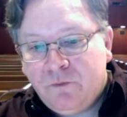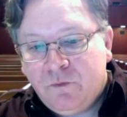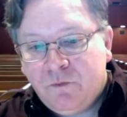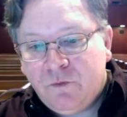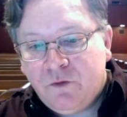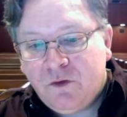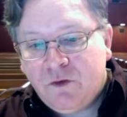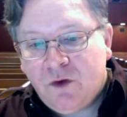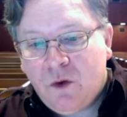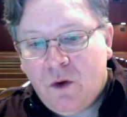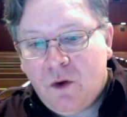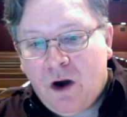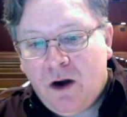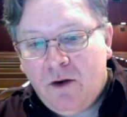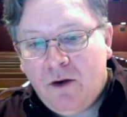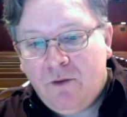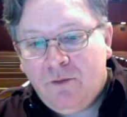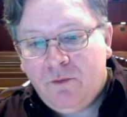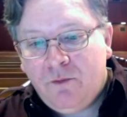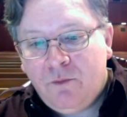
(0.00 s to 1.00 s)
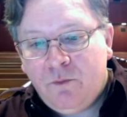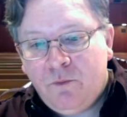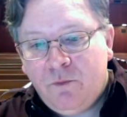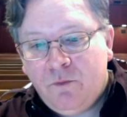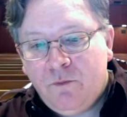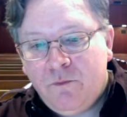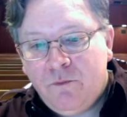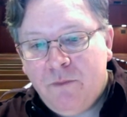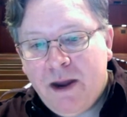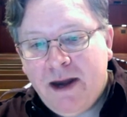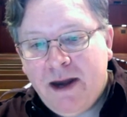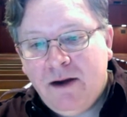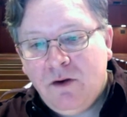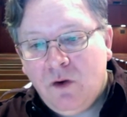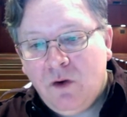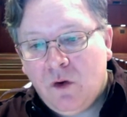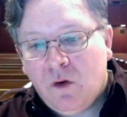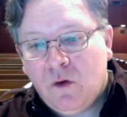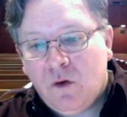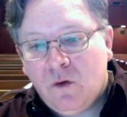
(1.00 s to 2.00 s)
So our main
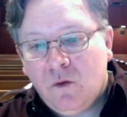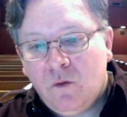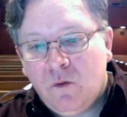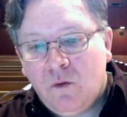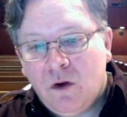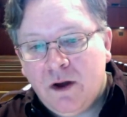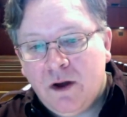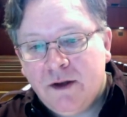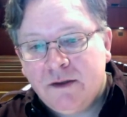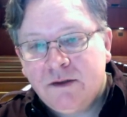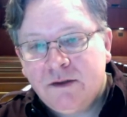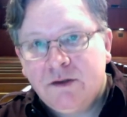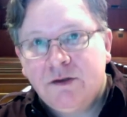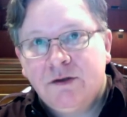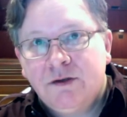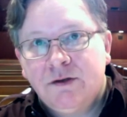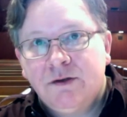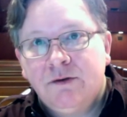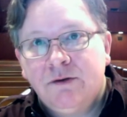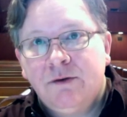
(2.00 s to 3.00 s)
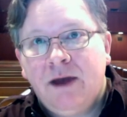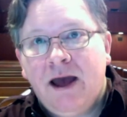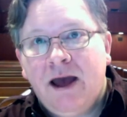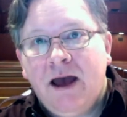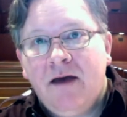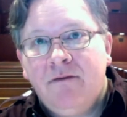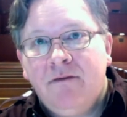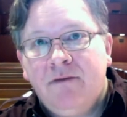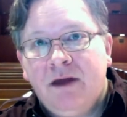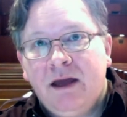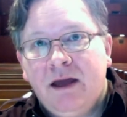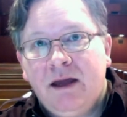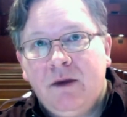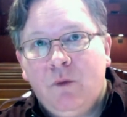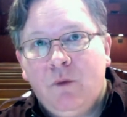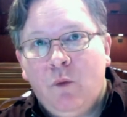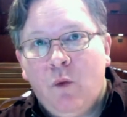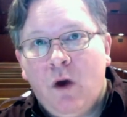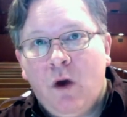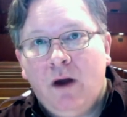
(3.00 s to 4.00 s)
goal was to have a
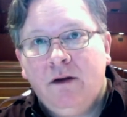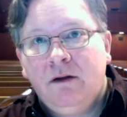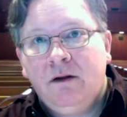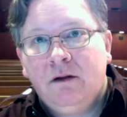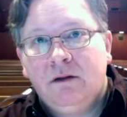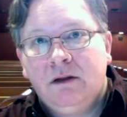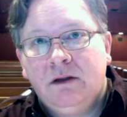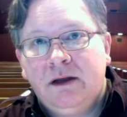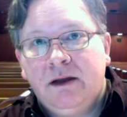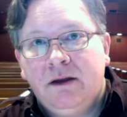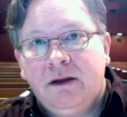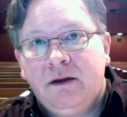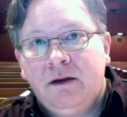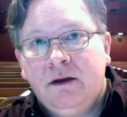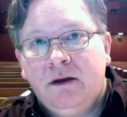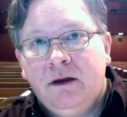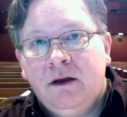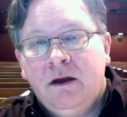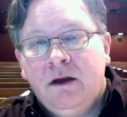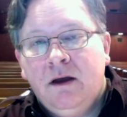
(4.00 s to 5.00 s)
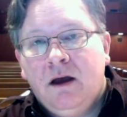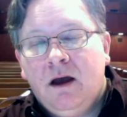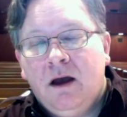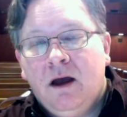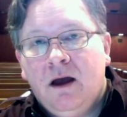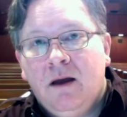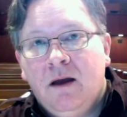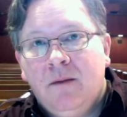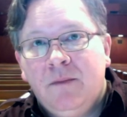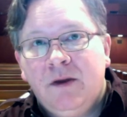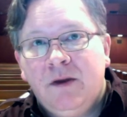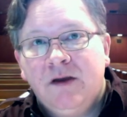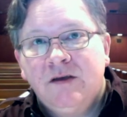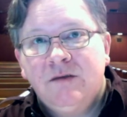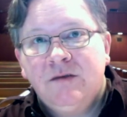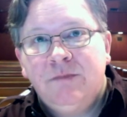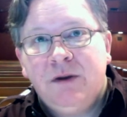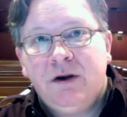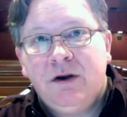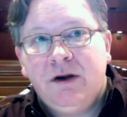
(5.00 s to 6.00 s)
one-click
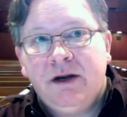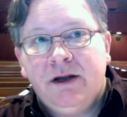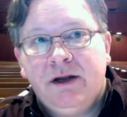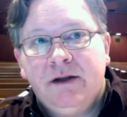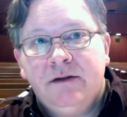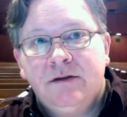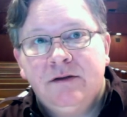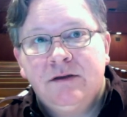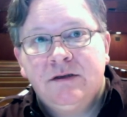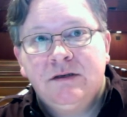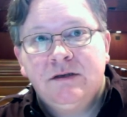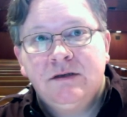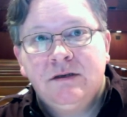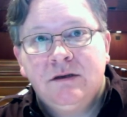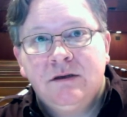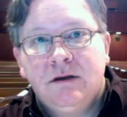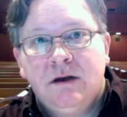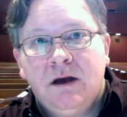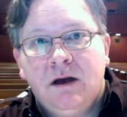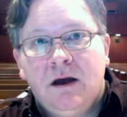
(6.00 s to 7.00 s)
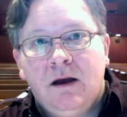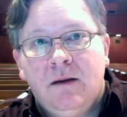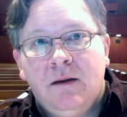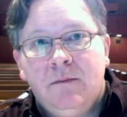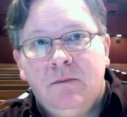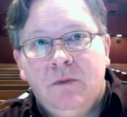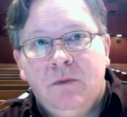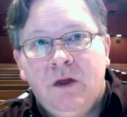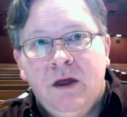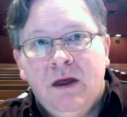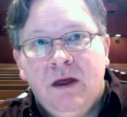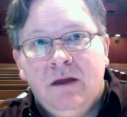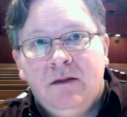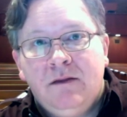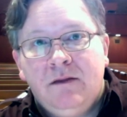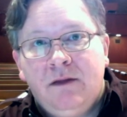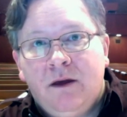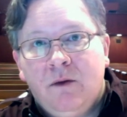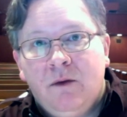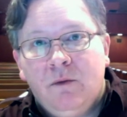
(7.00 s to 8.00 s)
experience
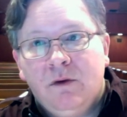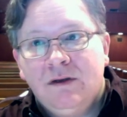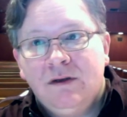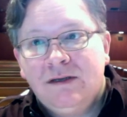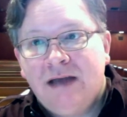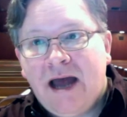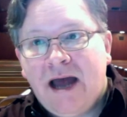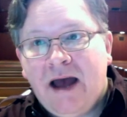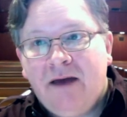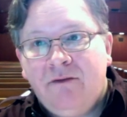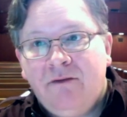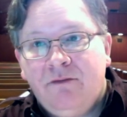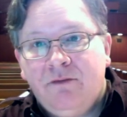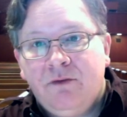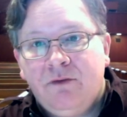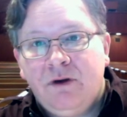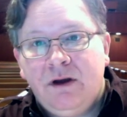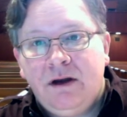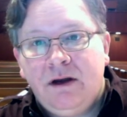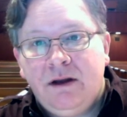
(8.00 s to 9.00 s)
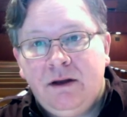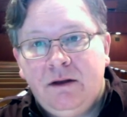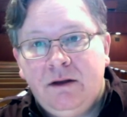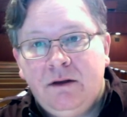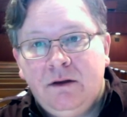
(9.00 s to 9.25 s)
that was ad-free